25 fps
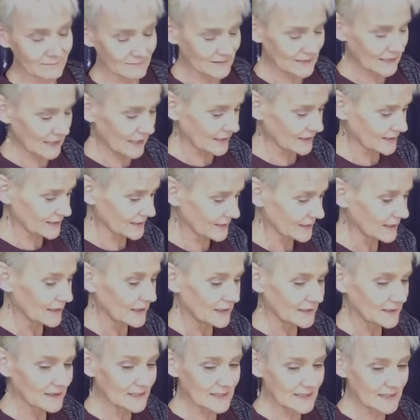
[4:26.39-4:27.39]
test
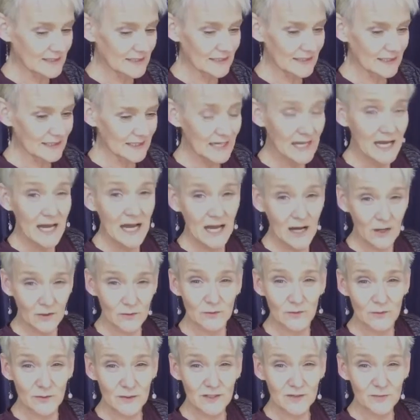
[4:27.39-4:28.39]
to see how
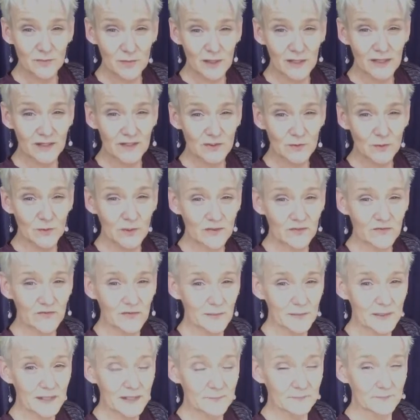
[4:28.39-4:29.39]
do these products work
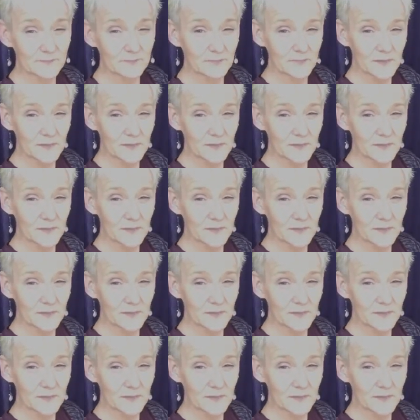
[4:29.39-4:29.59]
for me.